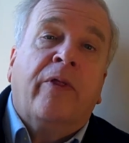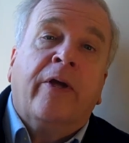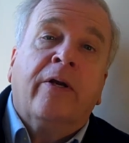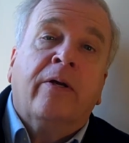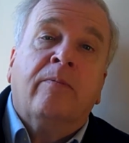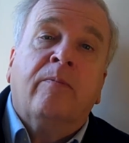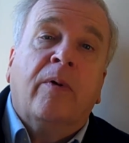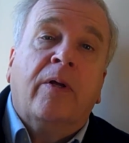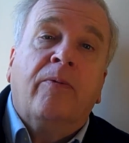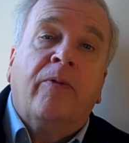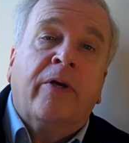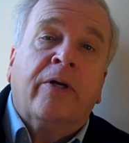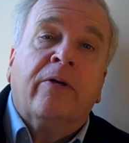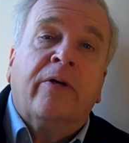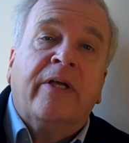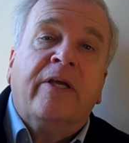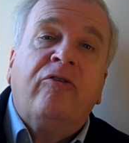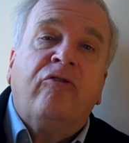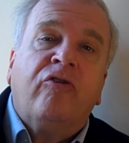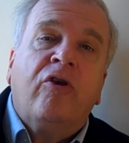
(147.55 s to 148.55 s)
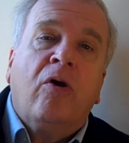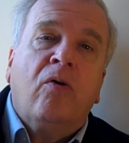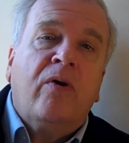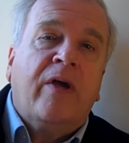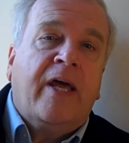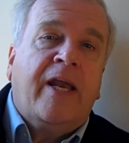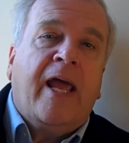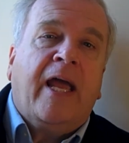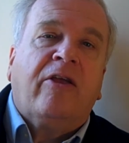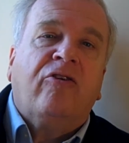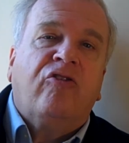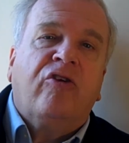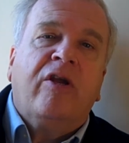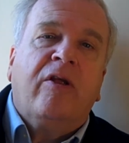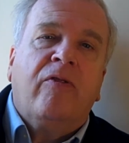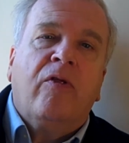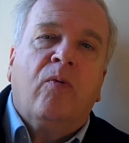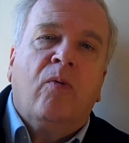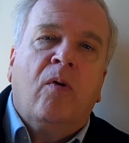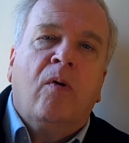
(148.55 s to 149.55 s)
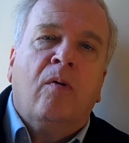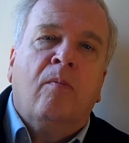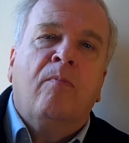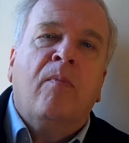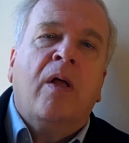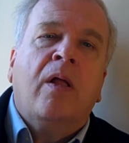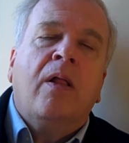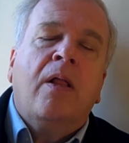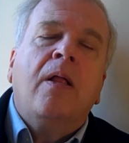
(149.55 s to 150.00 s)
There is no connection in the room.